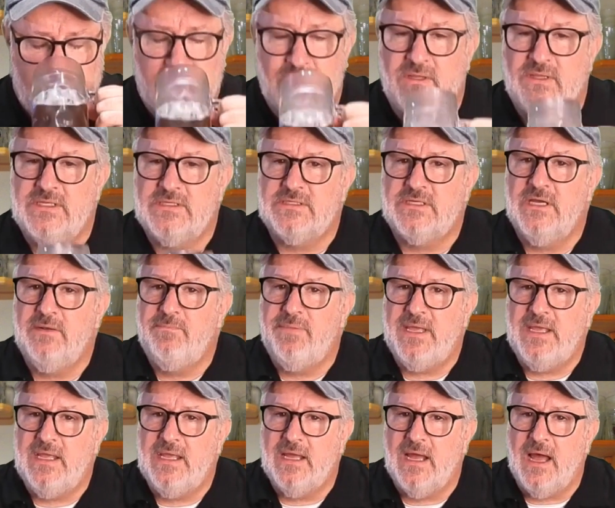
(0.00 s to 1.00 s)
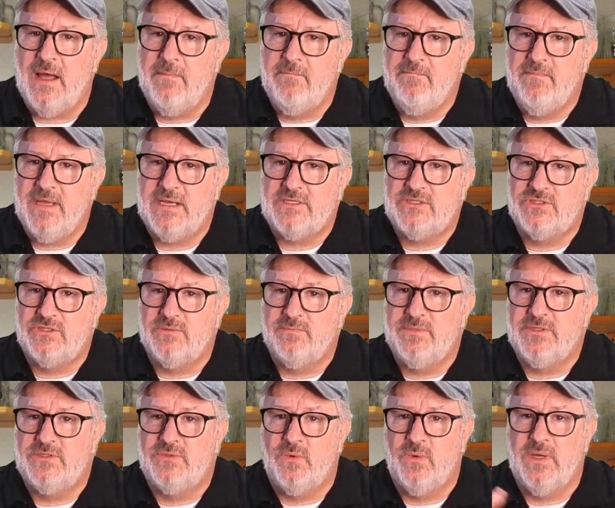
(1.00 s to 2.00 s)
So this could be a mixture
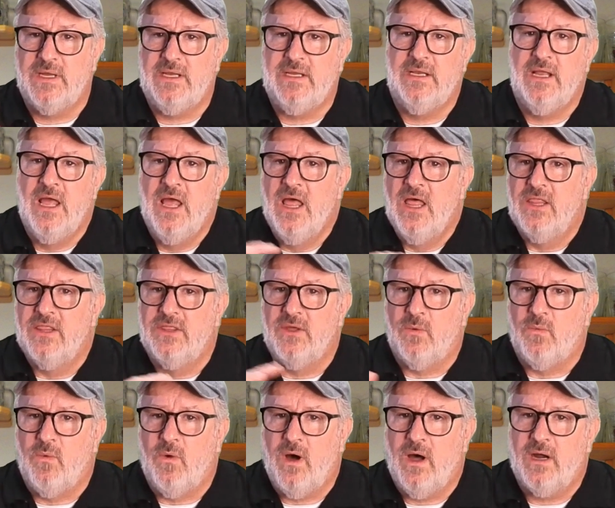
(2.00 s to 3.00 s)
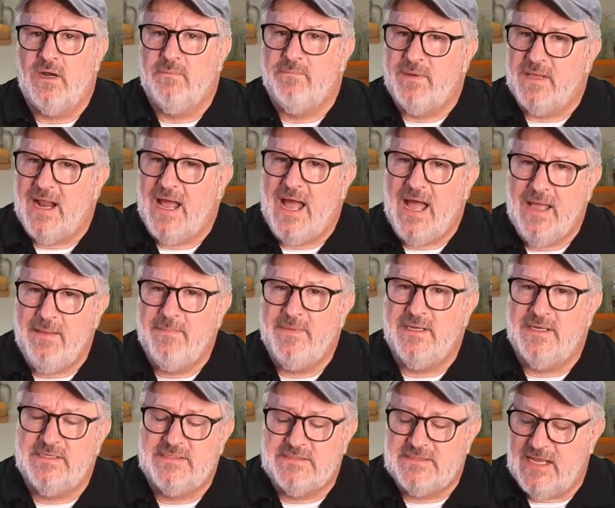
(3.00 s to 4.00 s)
between the water, but I'm
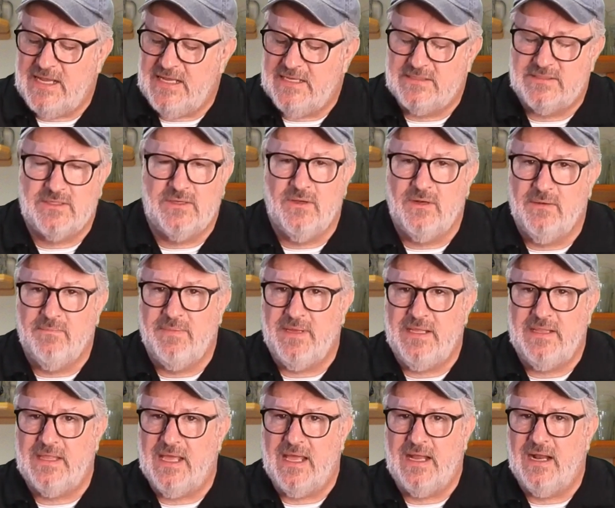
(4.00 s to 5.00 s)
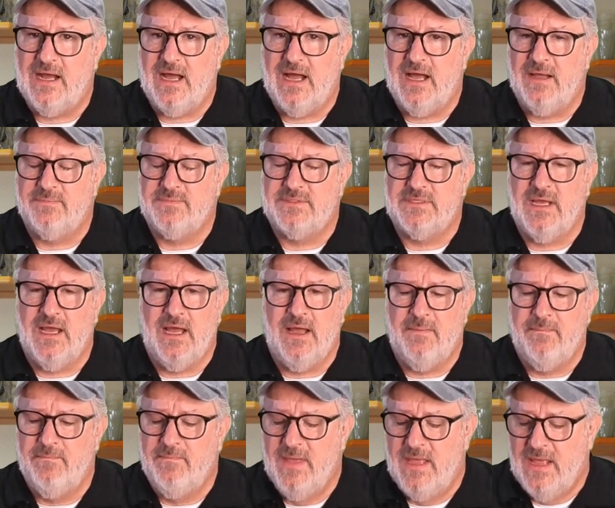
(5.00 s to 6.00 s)
going to say it's going to be that hops.
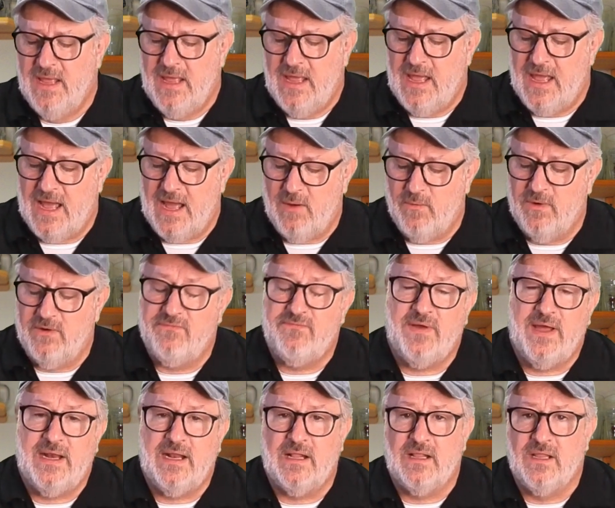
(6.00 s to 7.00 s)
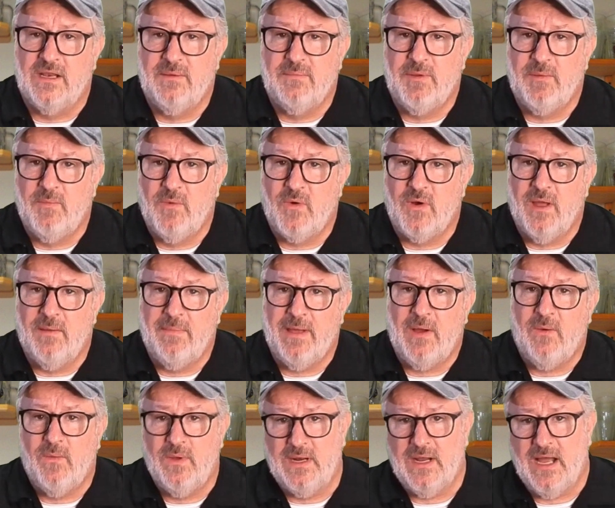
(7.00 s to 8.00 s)
I want to find out a little bit more
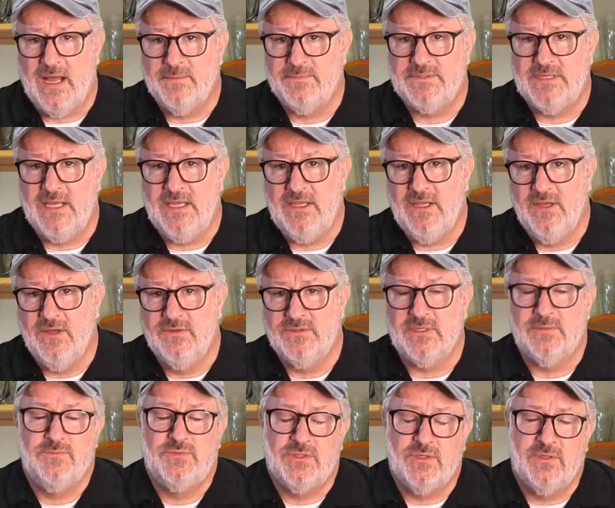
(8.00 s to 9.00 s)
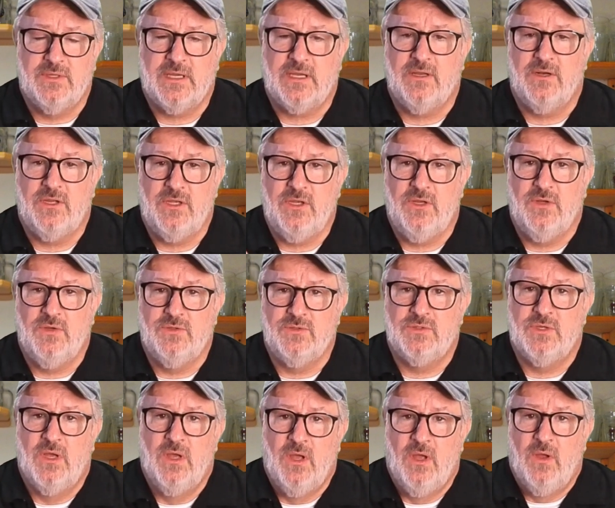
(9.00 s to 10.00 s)
about what hops they use. I'm sure they're going to
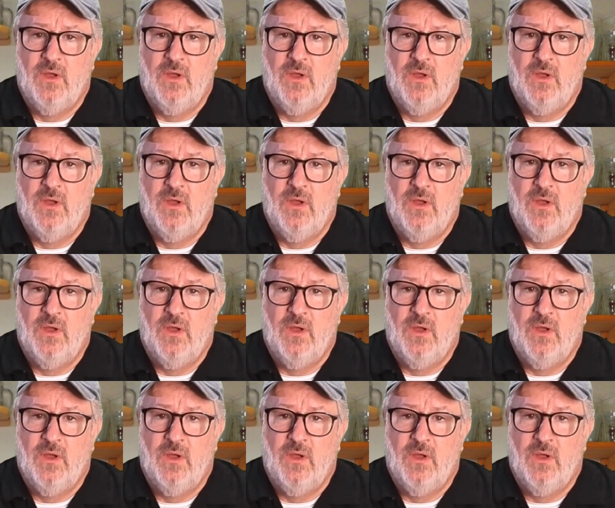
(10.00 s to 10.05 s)
use